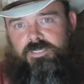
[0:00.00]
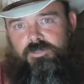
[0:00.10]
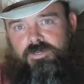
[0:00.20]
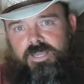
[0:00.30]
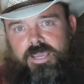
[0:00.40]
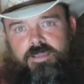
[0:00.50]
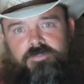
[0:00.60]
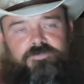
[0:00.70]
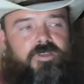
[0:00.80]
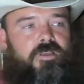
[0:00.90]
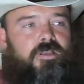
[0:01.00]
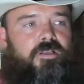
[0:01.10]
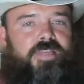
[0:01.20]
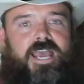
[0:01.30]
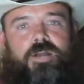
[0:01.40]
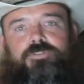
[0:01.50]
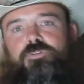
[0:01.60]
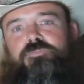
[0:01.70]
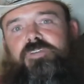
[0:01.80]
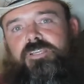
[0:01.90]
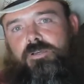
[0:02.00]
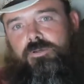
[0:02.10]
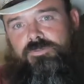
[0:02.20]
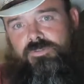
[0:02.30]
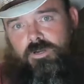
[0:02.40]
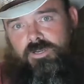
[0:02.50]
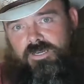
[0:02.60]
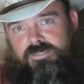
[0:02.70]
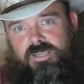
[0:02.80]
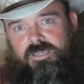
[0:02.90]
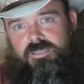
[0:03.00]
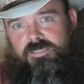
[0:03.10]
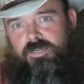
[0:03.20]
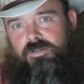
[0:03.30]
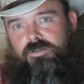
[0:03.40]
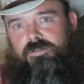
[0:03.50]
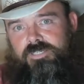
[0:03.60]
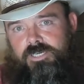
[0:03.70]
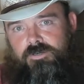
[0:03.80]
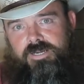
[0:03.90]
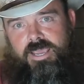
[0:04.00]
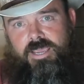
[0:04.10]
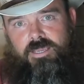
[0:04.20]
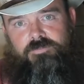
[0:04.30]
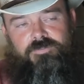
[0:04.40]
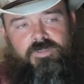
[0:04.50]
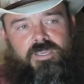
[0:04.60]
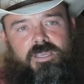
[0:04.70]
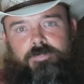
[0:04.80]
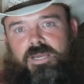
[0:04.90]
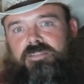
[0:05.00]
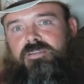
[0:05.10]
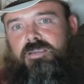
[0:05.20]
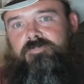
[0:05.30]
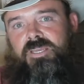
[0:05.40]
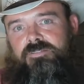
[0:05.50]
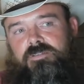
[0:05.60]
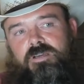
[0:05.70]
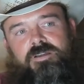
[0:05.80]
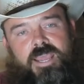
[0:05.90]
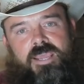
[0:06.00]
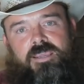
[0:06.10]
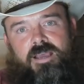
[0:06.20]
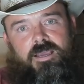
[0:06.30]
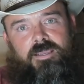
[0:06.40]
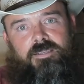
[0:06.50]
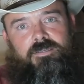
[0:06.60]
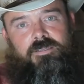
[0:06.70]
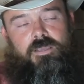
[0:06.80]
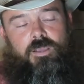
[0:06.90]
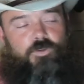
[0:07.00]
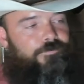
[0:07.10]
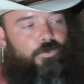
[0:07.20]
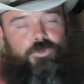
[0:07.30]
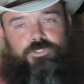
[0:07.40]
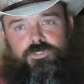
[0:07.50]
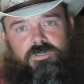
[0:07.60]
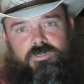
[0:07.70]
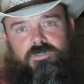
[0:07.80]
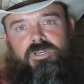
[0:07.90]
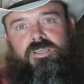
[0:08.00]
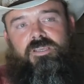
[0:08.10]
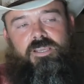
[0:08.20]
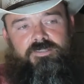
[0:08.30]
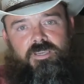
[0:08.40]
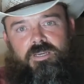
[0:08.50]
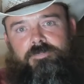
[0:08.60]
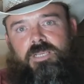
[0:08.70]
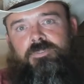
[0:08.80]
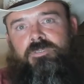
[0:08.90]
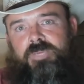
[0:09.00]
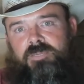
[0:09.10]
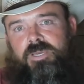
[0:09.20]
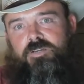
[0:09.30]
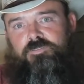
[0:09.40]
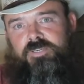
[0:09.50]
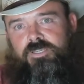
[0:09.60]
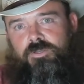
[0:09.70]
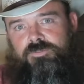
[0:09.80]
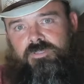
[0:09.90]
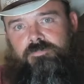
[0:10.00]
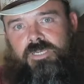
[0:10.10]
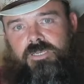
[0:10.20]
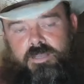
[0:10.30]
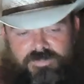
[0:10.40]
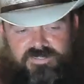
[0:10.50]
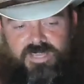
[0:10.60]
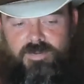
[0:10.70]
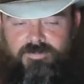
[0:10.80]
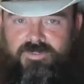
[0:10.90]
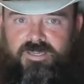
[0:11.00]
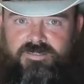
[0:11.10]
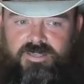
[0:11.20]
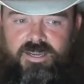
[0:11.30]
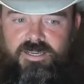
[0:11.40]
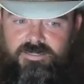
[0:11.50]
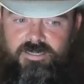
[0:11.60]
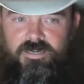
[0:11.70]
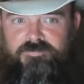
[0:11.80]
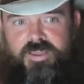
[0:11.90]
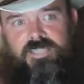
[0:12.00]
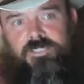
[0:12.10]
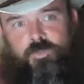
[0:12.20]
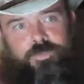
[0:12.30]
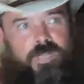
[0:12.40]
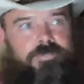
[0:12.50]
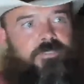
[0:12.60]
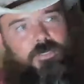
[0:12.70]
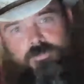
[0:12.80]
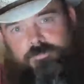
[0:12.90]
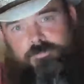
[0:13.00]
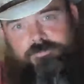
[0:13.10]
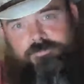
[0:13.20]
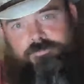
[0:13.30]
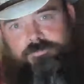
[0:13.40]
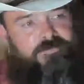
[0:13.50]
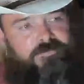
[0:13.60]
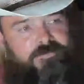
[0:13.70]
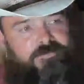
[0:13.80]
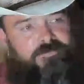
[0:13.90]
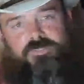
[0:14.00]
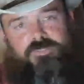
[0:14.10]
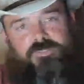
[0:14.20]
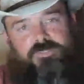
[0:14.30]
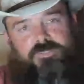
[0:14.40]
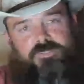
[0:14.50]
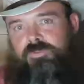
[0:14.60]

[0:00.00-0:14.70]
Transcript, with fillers: a year and a half. The how to videos are going to take a year, year and a half. By the time that's done, AI for sure is going to be able to make better videos than me of the same things that I did. In fact, it will probably learn from my videos, combine